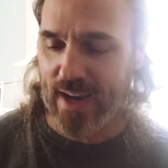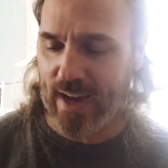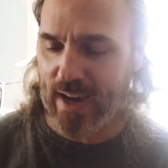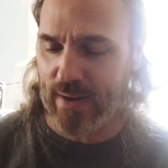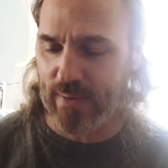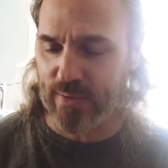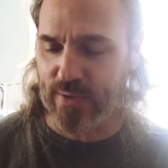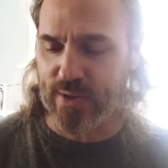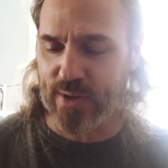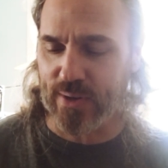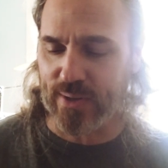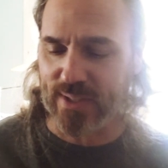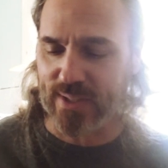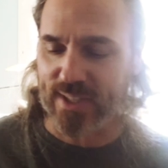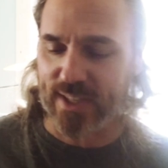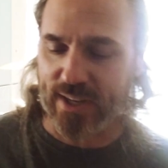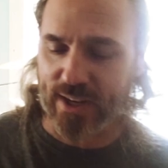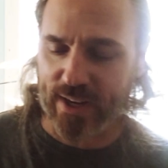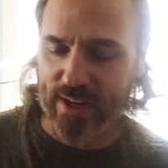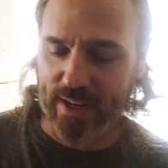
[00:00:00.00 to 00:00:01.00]
I was
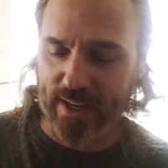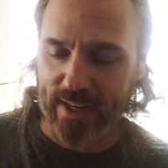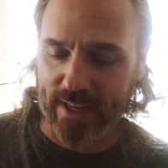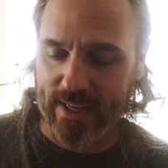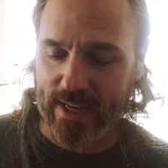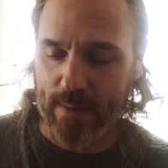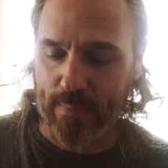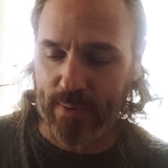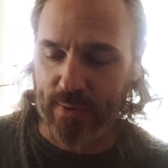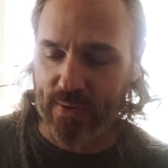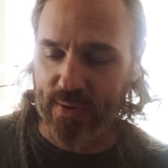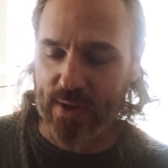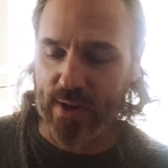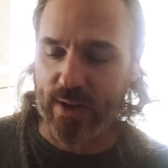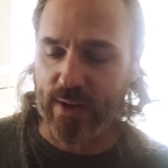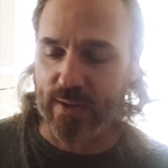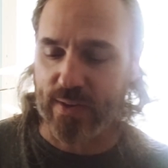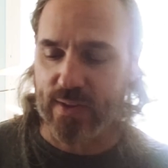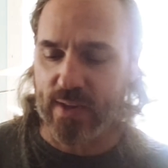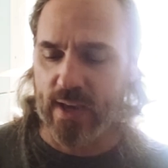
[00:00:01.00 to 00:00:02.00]
noticing on a couple
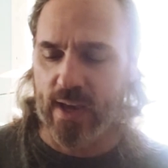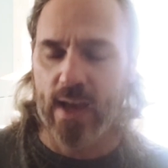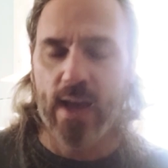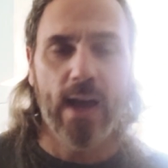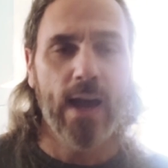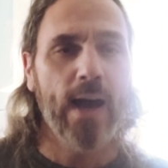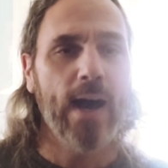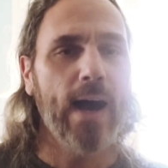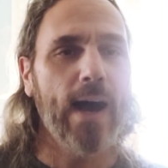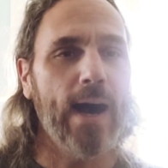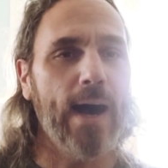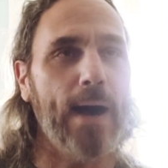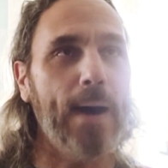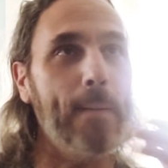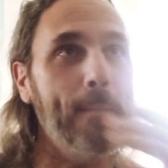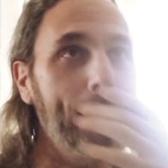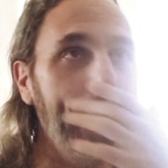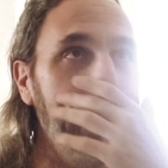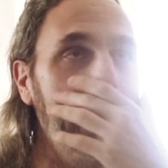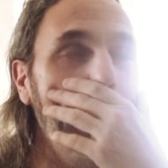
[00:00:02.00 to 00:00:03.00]
songs.
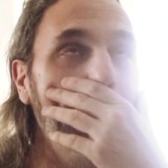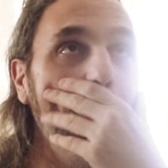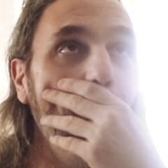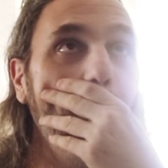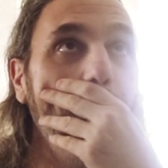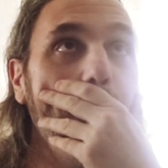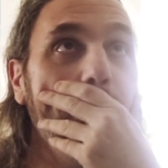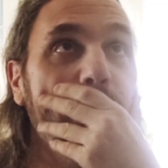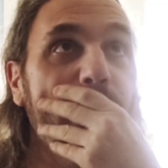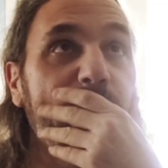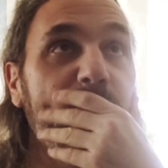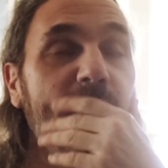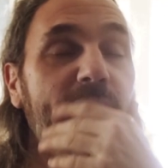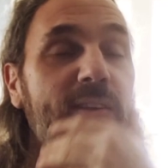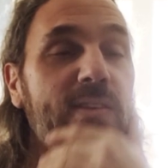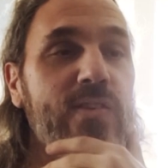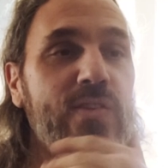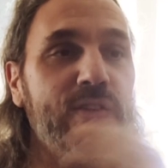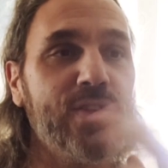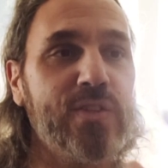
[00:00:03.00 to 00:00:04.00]
Um,
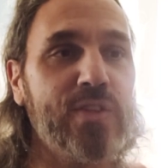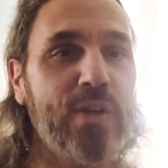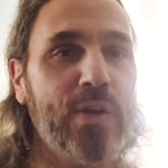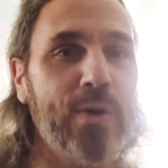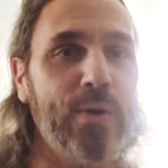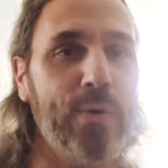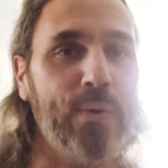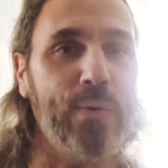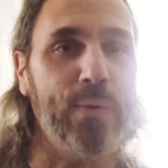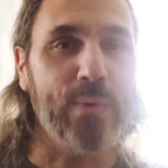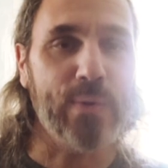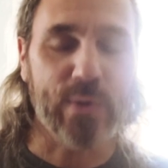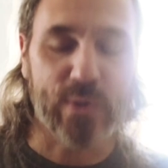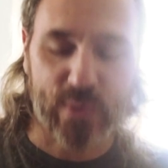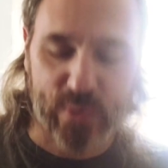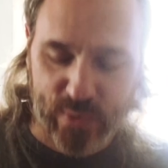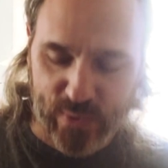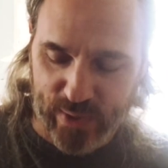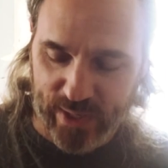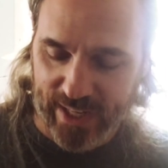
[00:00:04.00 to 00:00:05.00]
so
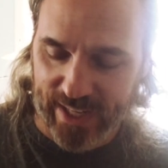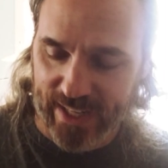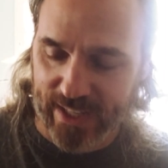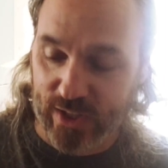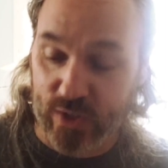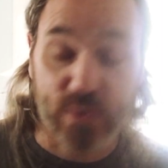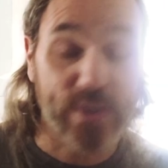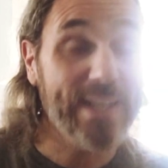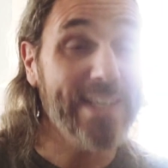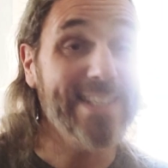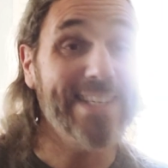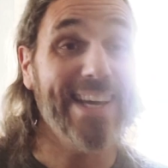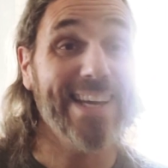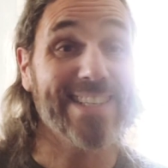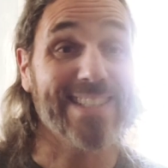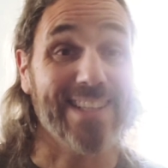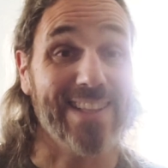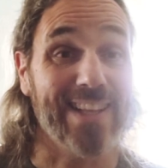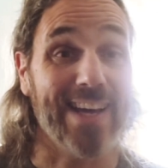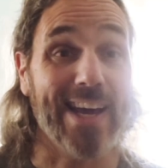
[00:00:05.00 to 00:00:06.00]
Creed, Creed
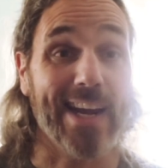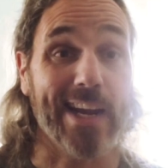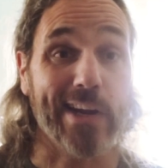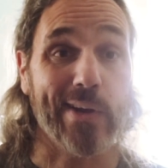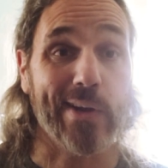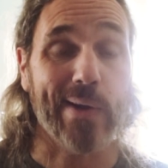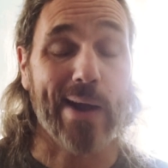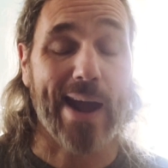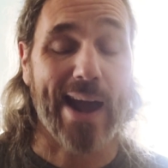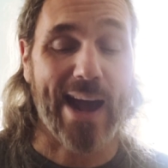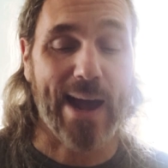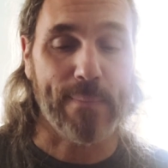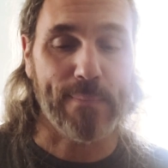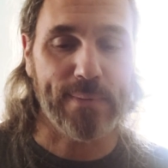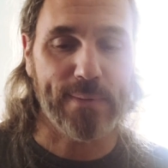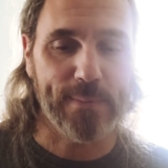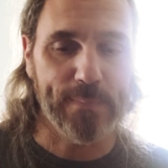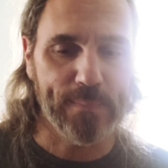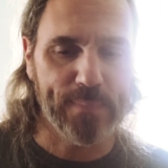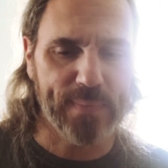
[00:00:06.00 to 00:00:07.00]
takes a lot of
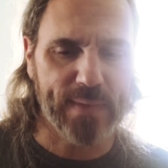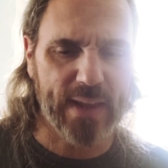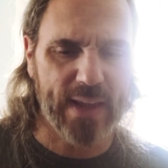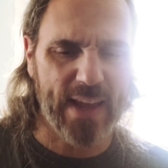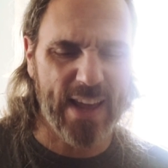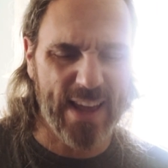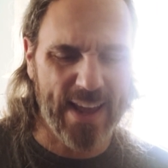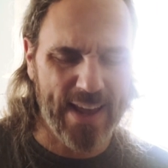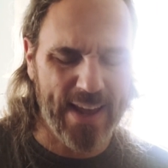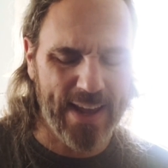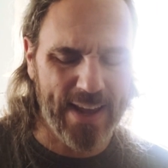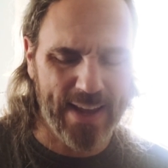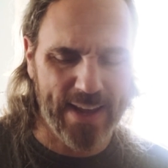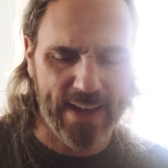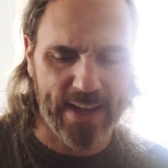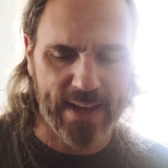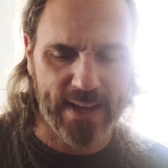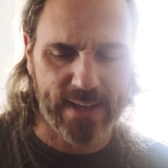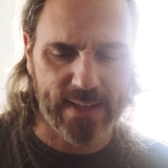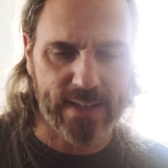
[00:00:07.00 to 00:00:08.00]
crap.
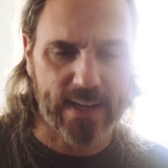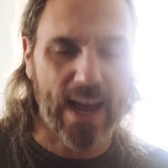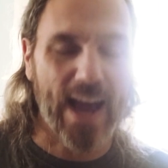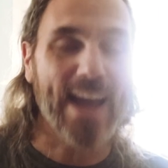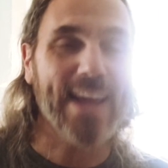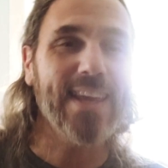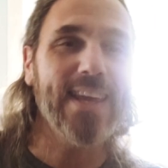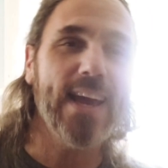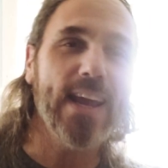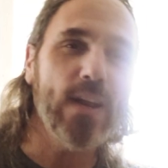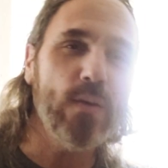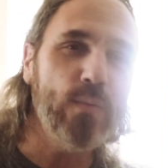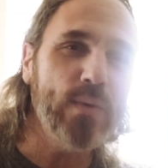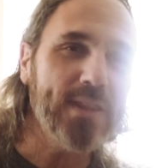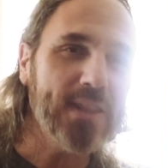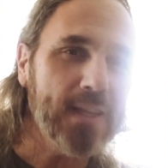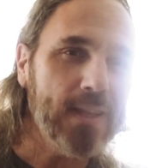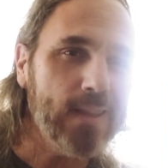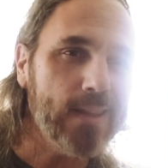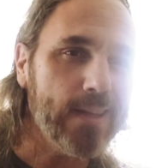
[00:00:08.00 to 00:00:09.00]
And I get it
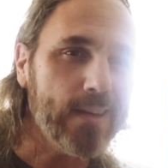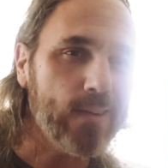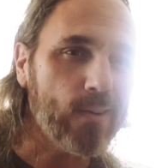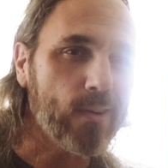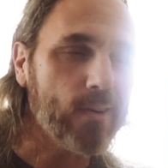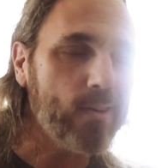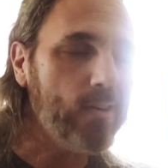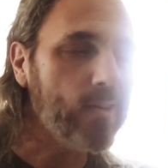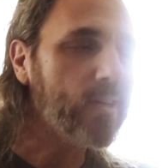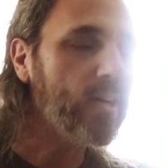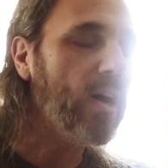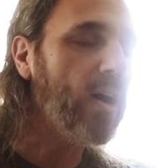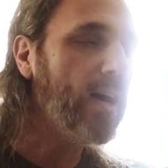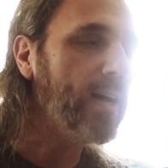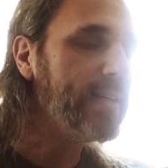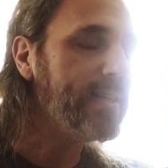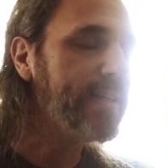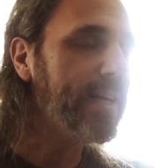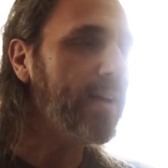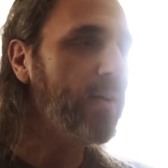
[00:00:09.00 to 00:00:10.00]
with the lyrical
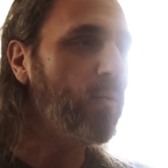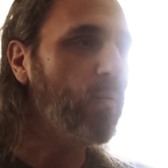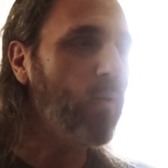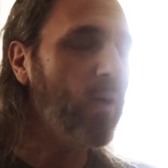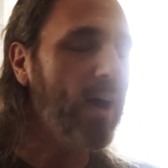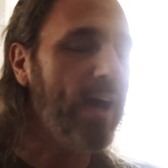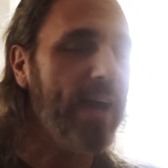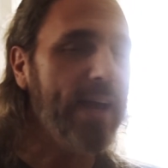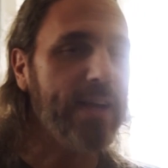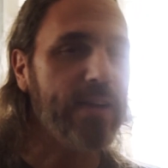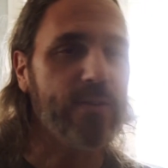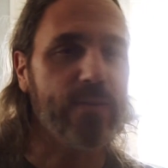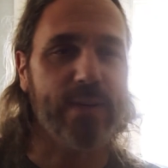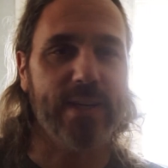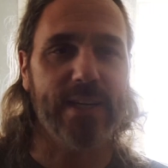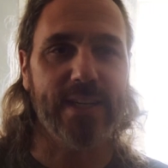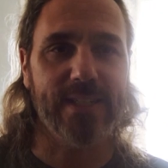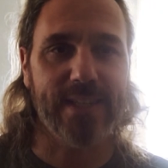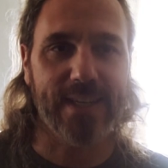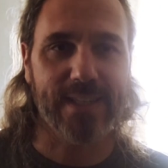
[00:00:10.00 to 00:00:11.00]
content why
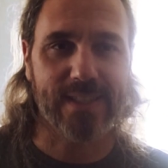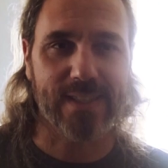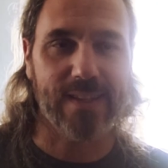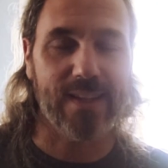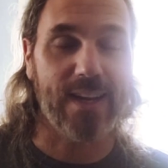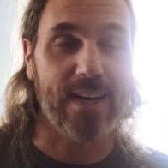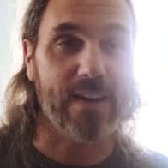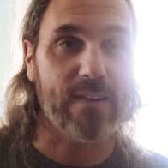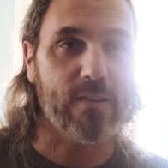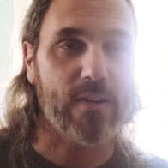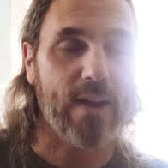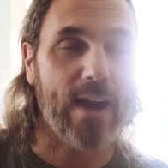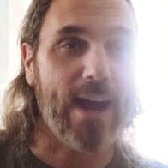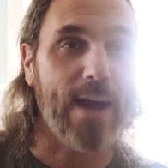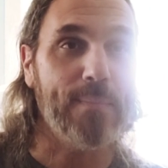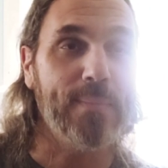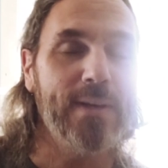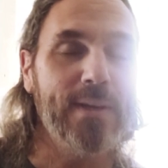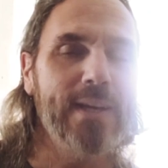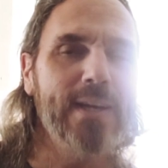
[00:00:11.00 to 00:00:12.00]
Creed takes a lot of
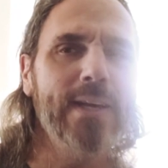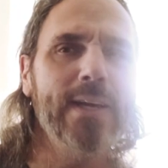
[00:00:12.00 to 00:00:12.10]
crap.